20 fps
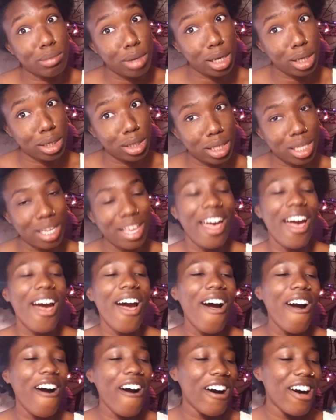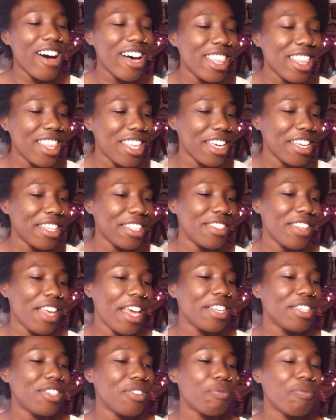money on this,
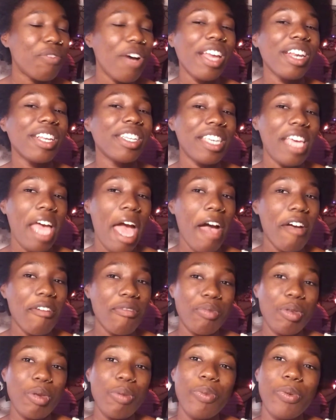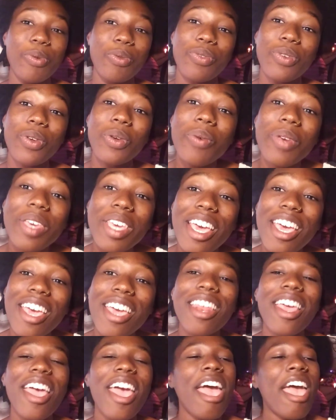and to finally have people viewing
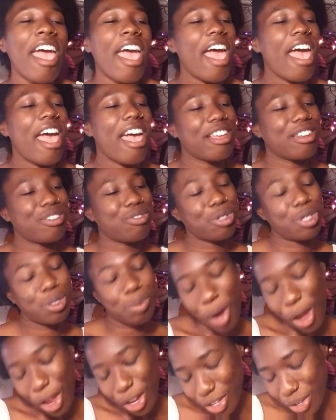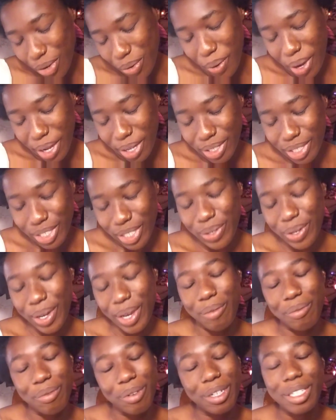it and responding well to
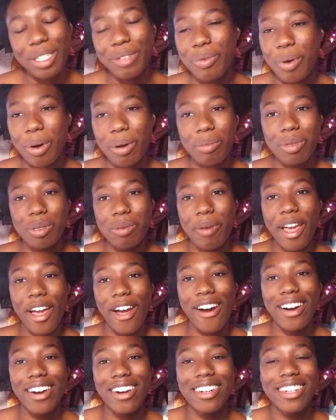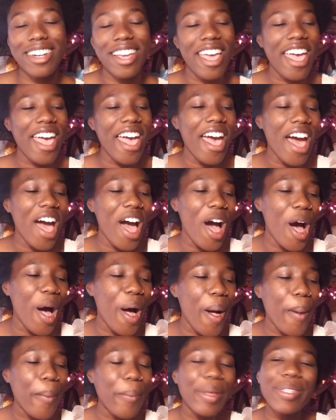it really warms my heart.
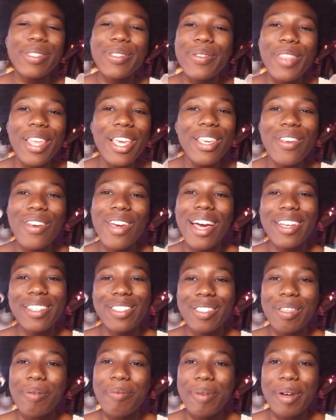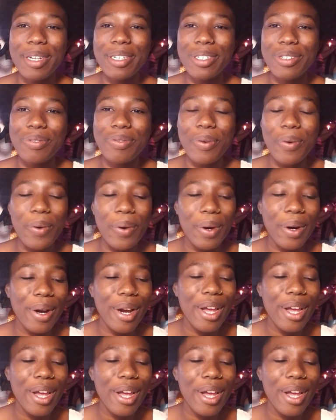So thank you guys so much for